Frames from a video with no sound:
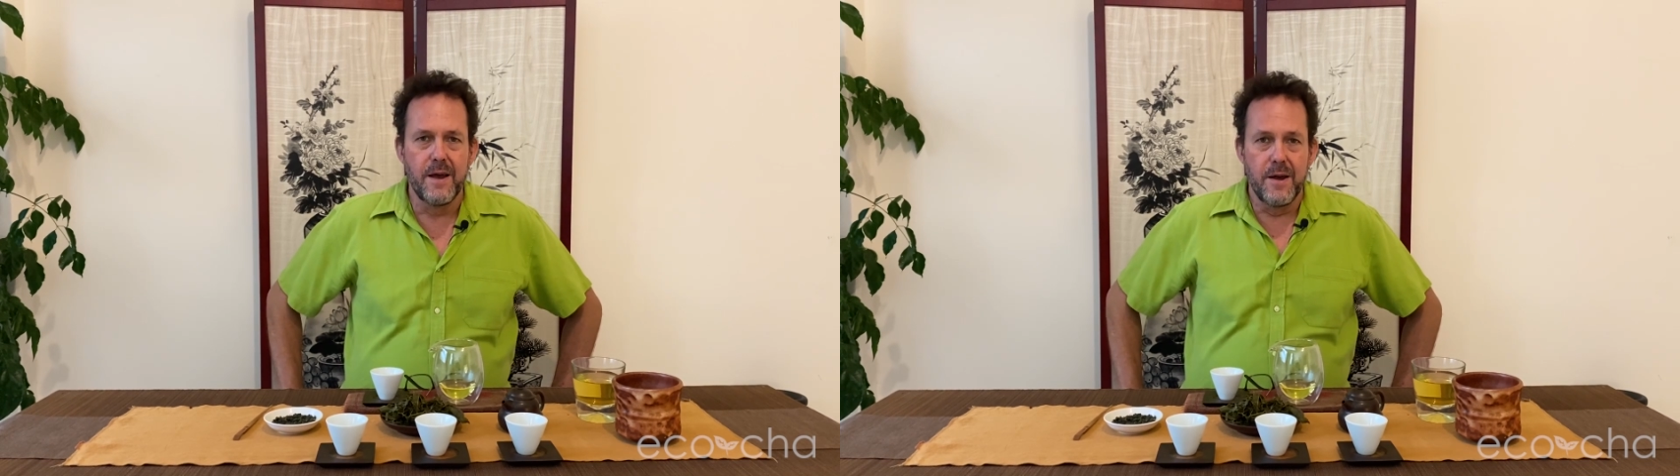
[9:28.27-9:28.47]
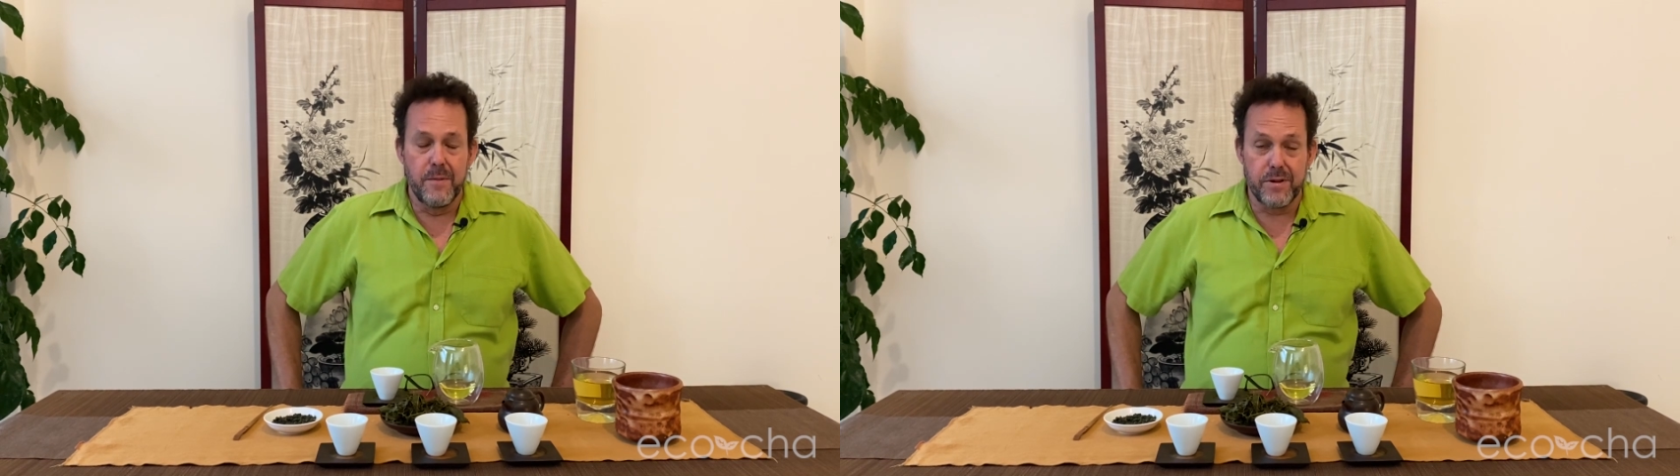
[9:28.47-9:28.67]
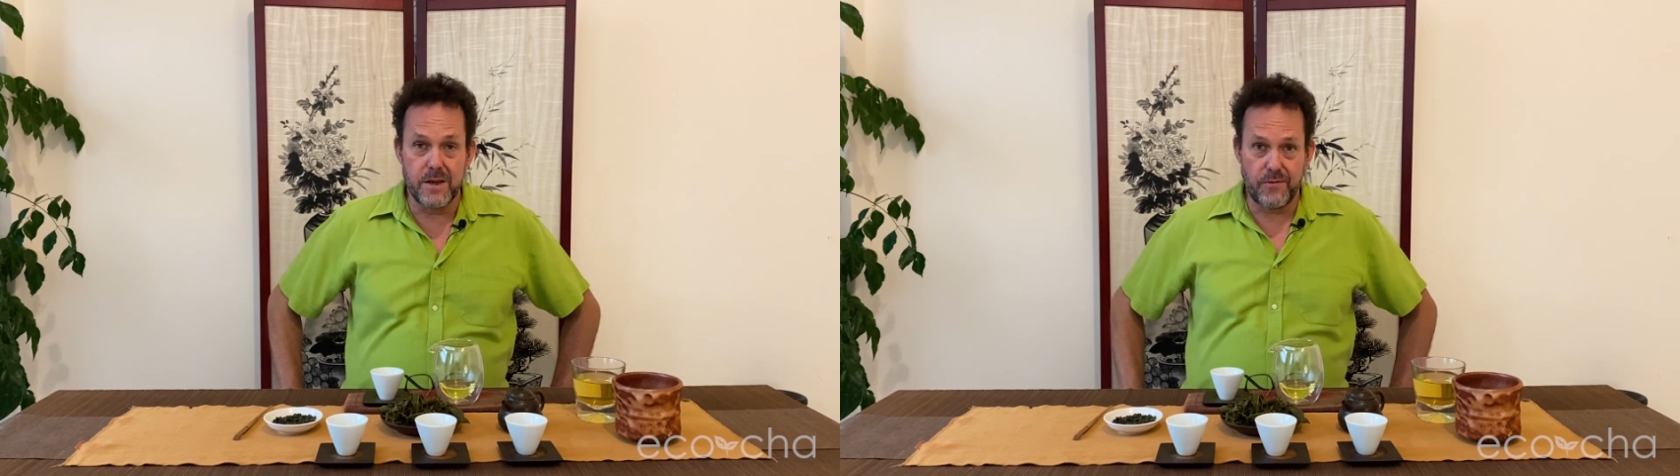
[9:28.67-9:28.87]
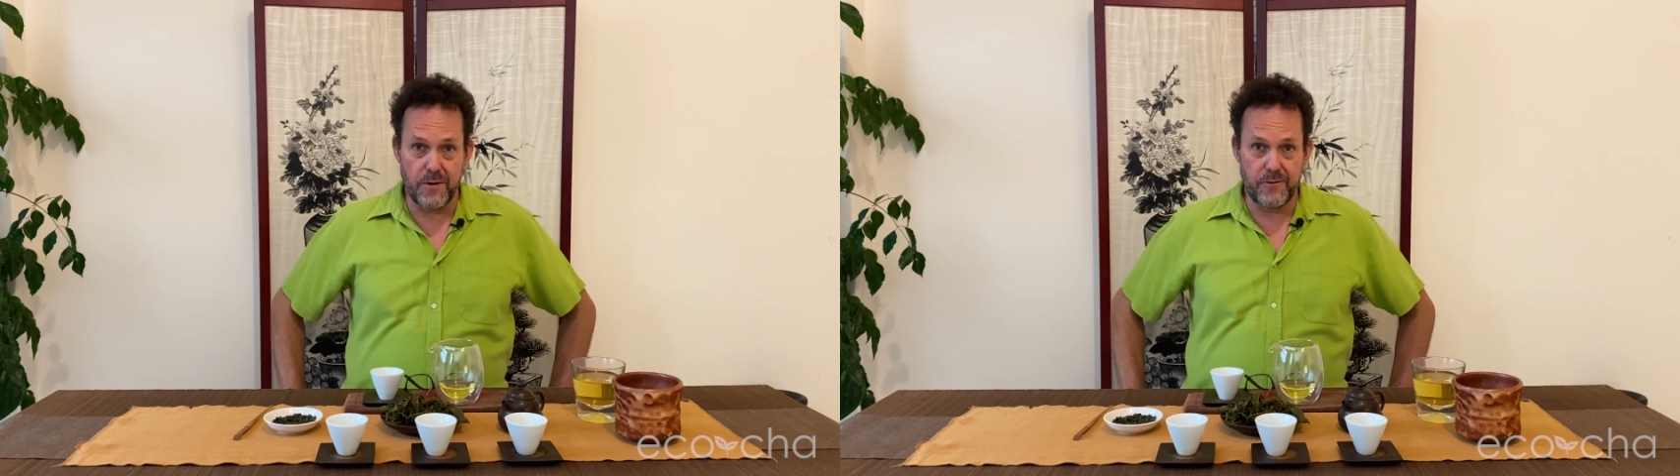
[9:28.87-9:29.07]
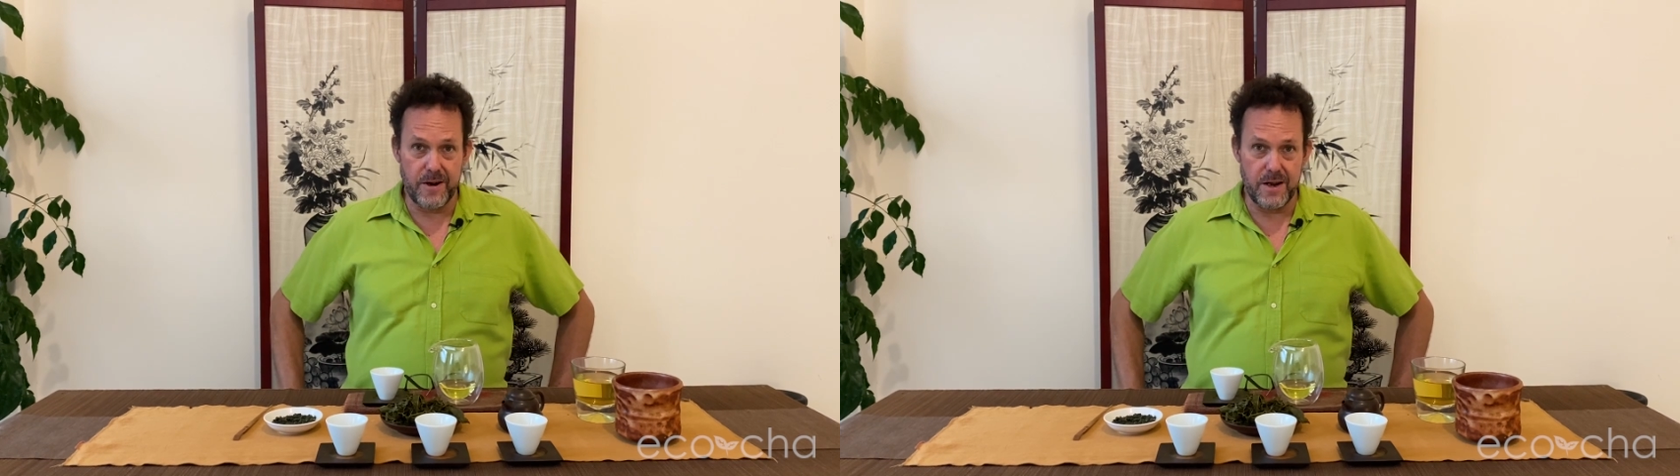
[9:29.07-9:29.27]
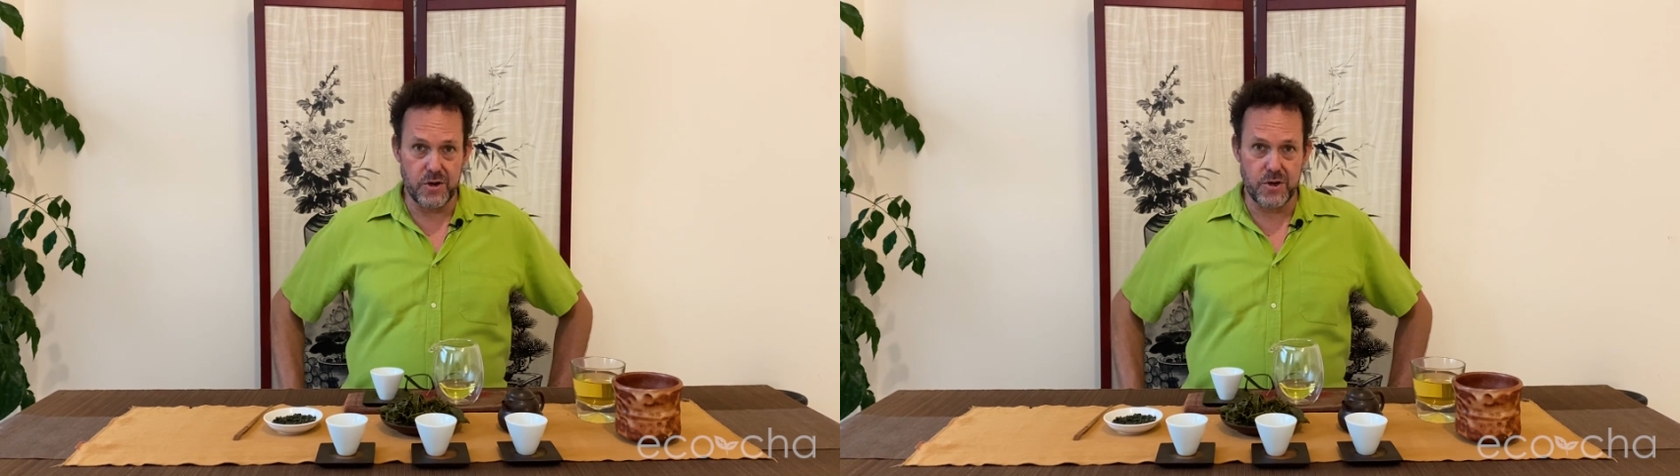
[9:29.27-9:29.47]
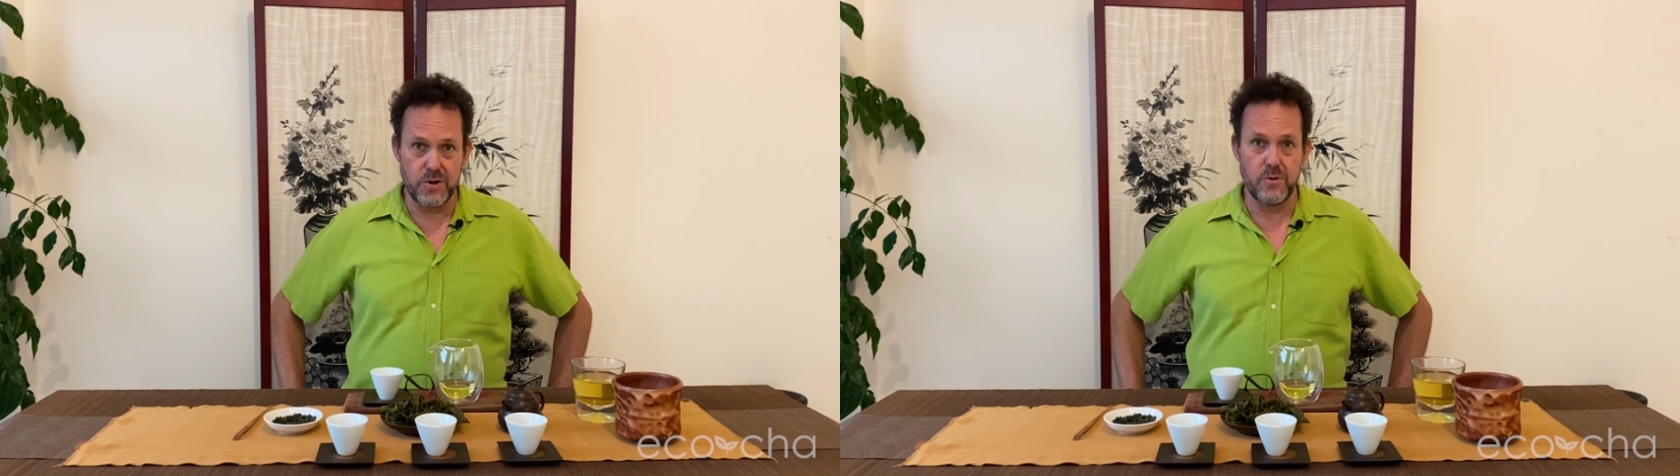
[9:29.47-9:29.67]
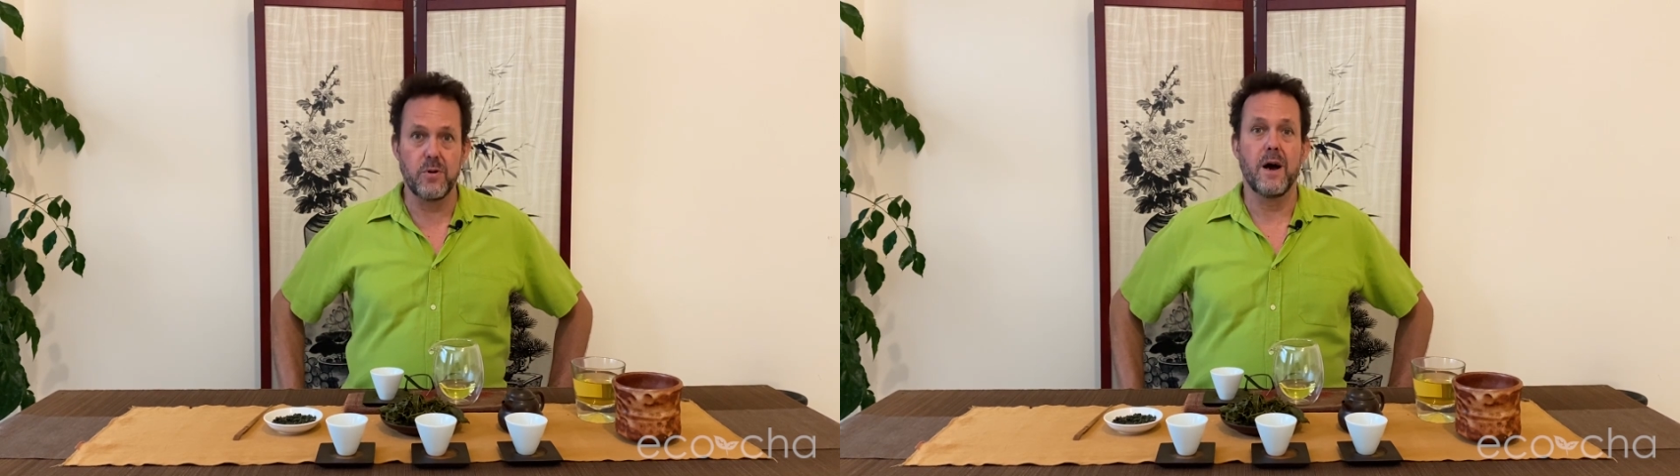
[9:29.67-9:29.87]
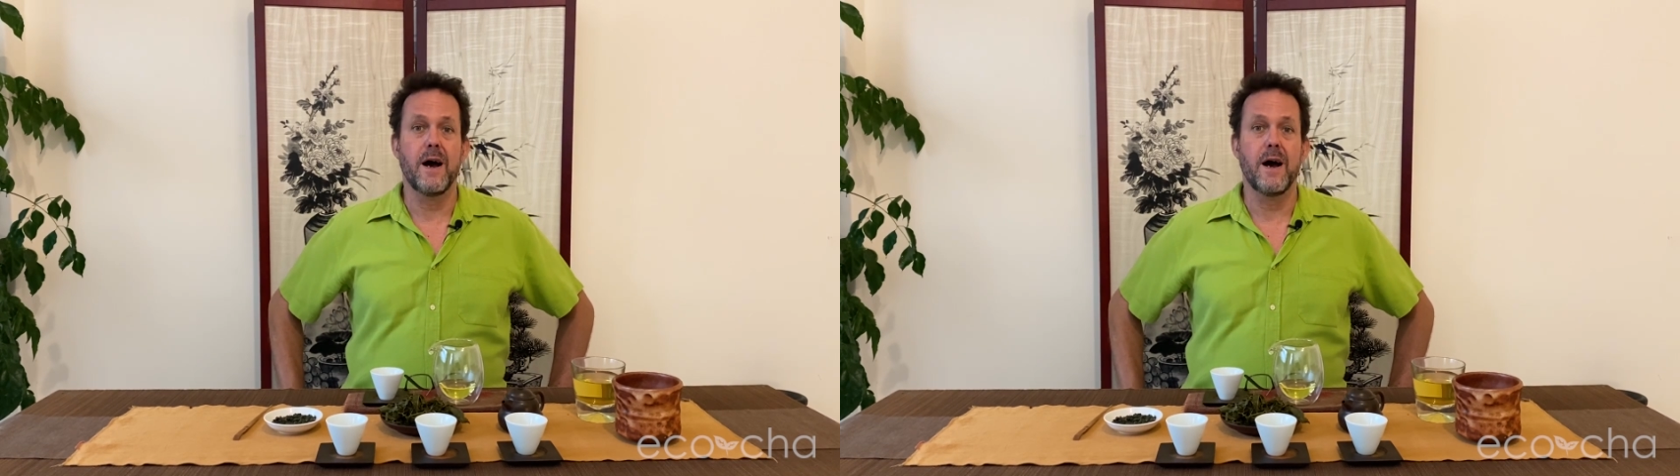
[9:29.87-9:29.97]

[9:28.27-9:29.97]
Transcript: Please feel free to